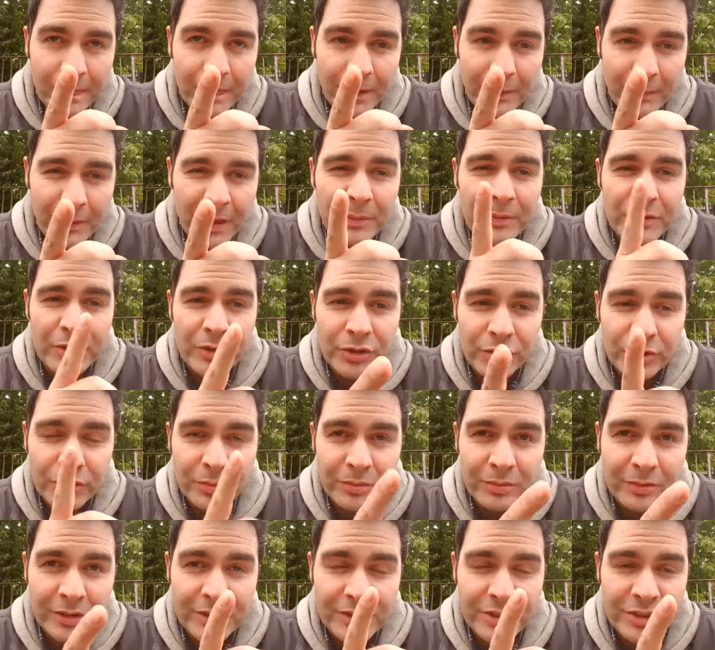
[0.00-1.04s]
maybe you
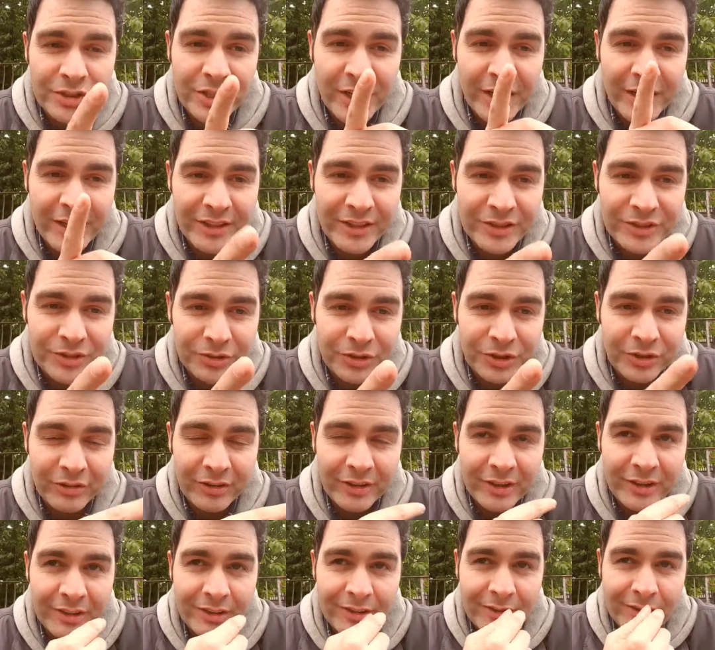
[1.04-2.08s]
need to change your
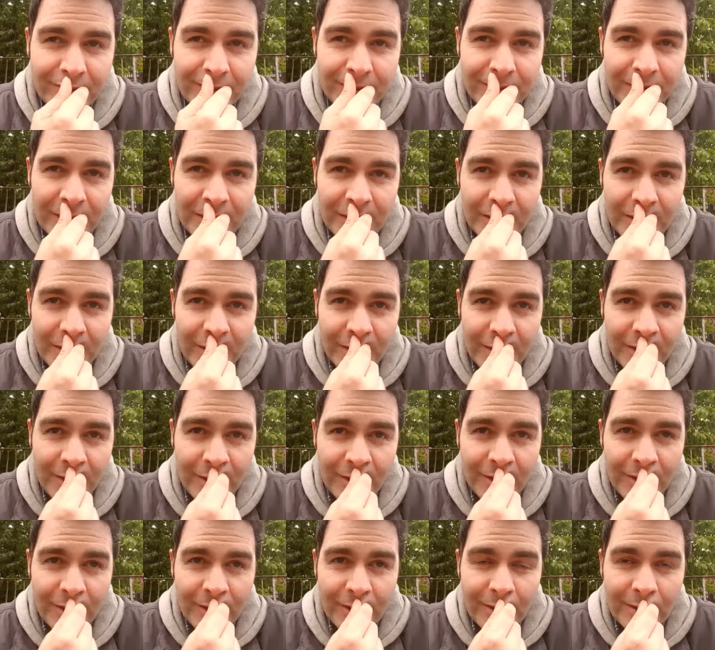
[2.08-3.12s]
career.
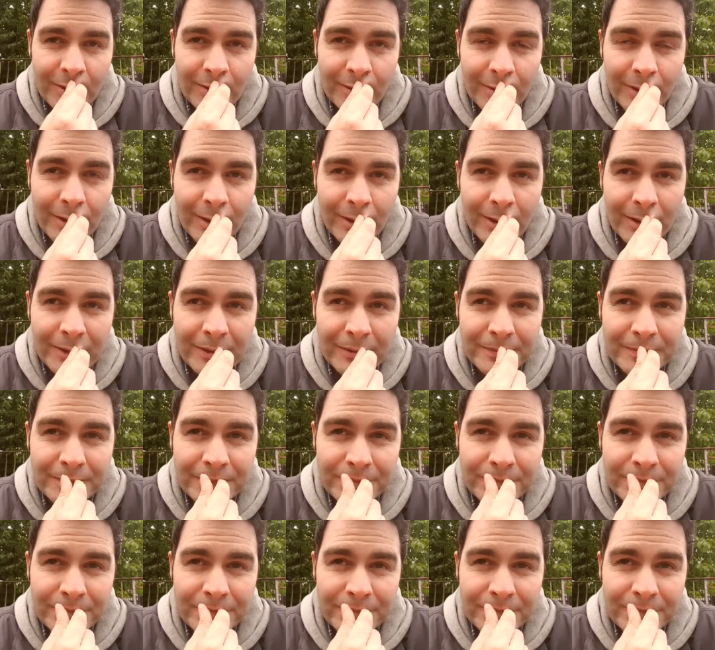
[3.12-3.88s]
Yeah.